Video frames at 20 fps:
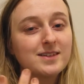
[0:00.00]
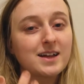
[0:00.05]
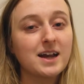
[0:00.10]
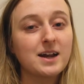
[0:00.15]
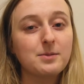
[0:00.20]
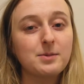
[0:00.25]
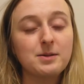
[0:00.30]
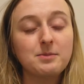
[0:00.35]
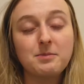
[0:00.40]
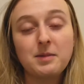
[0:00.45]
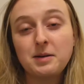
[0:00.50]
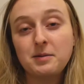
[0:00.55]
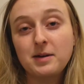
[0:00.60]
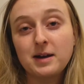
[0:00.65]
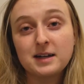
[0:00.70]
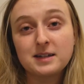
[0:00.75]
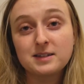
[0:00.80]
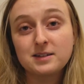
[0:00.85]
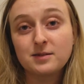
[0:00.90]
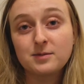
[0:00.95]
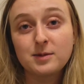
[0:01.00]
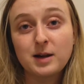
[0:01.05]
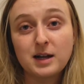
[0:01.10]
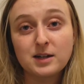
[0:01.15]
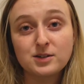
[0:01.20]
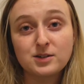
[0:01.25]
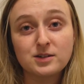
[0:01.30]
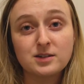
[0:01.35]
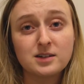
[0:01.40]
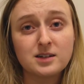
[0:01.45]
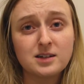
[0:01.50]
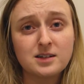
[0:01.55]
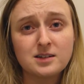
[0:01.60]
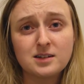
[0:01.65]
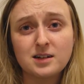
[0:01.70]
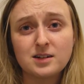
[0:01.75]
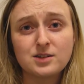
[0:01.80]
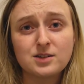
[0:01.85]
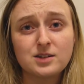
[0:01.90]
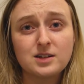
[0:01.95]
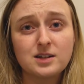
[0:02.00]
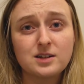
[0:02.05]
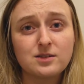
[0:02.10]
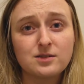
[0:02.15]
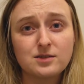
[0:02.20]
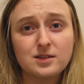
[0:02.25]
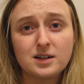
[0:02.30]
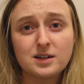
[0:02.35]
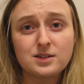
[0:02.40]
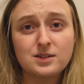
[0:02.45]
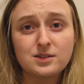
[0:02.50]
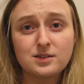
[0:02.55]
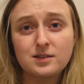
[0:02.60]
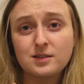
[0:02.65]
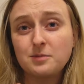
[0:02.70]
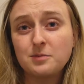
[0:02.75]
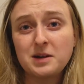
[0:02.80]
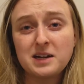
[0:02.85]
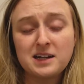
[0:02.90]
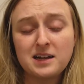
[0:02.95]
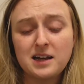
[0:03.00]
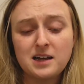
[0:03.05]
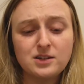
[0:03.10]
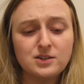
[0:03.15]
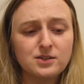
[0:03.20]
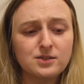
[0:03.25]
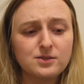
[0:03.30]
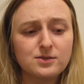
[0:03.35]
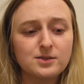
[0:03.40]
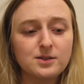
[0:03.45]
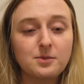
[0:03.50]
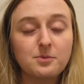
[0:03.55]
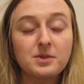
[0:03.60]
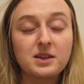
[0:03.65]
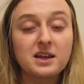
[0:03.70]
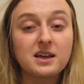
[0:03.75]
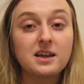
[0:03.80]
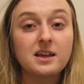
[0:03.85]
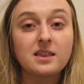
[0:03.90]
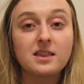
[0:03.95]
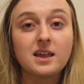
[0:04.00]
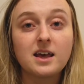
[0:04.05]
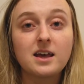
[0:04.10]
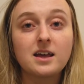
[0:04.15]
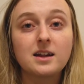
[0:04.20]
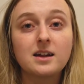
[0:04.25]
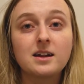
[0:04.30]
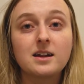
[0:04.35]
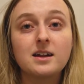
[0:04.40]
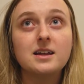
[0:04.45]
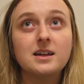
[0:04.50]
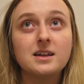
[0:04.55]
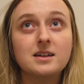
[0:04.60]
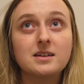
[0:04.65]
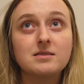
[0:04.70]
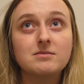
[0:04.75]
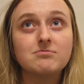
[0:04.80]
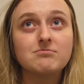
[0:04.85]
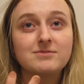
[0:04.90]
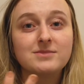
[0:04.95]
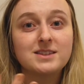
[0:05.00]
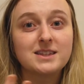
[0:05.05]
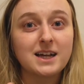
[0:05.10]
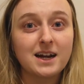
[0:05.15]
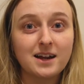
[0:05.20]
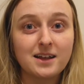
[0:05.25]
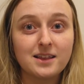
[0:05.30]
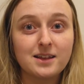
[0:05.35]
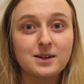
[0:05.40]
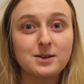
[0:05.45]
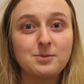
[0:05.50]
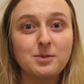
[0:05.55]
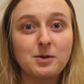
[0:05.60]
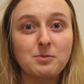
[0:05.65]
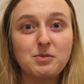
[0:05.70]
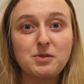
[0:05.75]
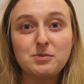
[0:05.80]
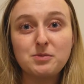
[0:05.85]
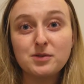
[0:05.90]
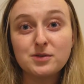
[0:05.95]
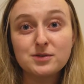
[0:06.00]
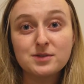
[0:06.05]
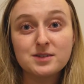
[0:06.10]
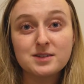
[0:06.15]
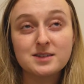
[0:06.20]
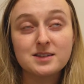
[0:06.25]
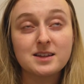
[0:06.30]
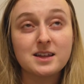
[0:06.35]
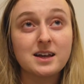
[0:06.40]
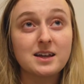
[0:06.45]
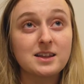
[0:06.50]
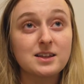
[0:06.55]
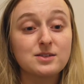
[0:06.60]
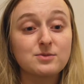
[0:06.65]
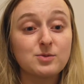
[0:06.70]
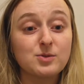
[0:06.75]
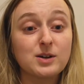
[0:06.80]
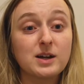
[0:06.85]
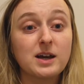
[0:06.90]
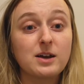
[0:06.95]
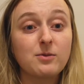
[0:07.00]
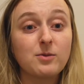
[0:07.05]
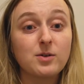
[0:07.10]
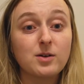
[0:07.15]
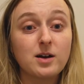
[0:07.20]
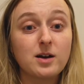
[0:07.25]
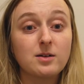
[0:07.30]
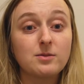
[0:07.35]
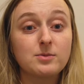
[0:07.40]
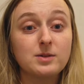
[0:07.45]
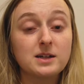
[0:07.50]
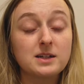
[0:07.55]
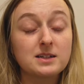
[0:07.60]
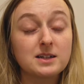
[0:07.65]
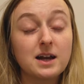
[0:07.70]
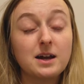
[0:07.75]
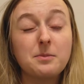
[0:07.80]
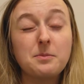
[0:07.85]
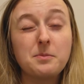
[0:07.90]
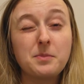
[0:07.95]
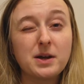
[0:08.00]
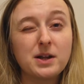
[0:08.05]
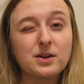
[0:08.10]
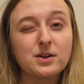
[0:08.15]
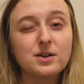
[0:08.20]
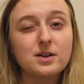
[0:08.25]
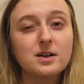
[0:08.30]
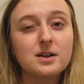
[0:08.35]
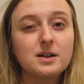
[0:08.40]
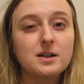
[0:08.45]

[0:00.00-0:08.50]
I mean, maybe I subconsciously touched it or touched the medication or something, and then it dilated my pupils. Like this morning I woke up, it's gotten better,